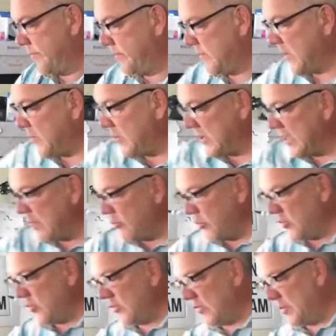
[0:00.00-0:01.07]
W King
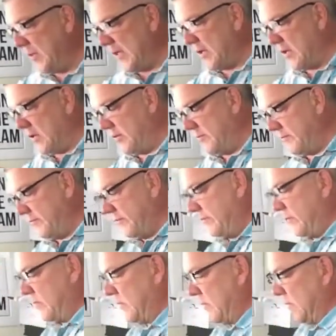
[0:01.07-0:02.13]
Bluetooth speaker.
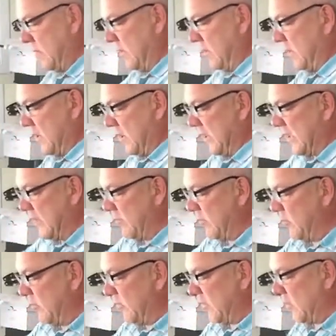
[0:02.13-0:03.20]
Gonna keep the
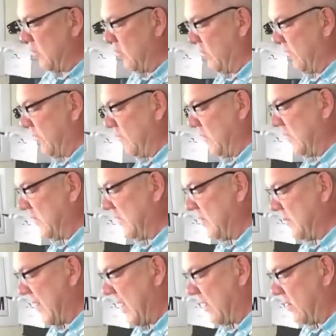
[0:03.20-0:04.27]
music going for us in the
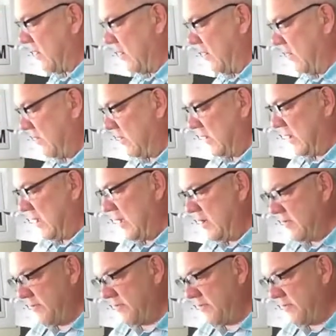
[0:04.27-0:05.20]
background here today.